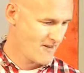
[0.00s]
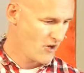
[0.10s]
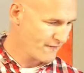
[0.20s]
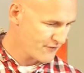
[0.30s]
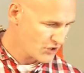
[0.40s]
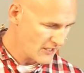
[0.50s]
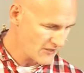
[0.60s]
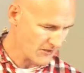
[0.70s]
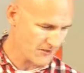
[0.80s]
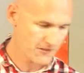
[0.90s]
Look for
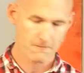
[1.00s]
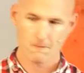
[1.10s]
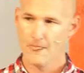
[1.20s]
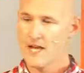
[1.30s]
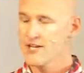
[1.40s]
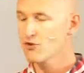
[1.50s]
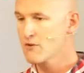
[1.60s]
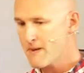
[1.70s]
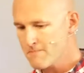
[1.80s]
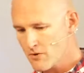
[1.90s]
Jesus. You
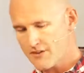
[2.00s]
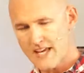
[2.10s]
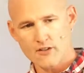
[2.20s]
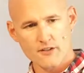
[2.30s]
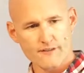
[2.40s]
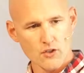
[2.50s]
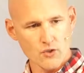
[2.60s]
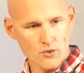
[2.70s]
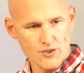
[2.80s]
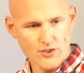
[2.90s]
remember at the end of
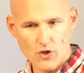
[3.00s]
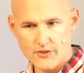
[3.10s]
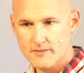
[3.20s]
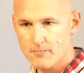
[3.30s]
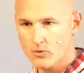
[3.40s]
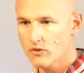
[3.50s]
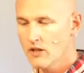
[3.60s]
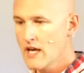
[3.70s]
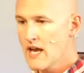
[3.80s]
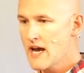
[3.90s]
Luke's
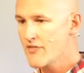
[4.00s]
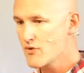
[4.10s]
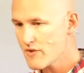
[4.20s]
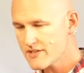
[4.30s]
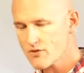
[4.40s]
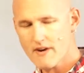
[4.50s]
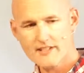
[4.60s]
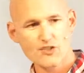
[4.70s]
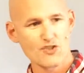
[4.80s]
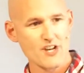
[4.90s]
gospel, the
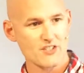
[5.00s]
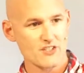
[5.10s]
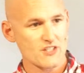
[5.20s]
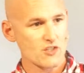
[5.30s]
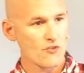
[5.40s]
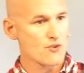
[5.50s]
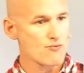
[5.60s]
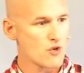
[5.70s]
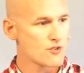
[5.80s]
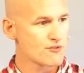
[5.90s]
resurrected Jesus is on the
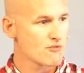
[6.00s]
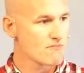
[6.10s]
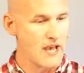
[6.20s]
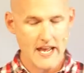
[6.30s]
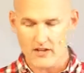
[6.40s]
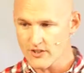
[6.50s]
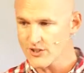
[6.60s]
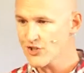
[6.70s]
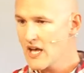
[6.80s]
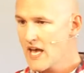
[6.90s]
road to
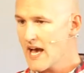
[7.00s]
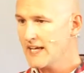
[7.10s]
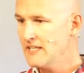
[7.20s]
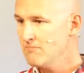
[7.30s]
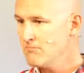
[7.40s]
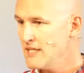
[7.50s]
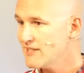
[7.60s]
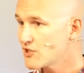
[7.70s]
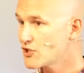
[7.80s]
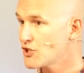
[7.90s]
Emmaus, and he
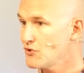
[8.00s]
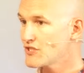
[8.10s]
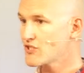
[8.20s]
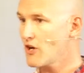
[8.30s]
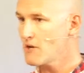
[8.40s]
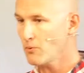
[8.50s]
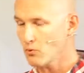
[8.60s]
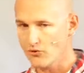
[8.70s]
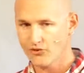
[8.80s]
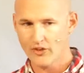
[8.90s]
meets two
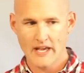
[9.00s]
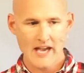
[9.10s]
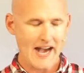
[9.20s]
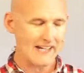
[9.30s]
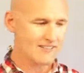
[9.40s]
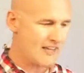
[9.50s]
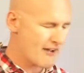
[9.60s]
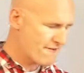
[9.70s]
disciples. And they're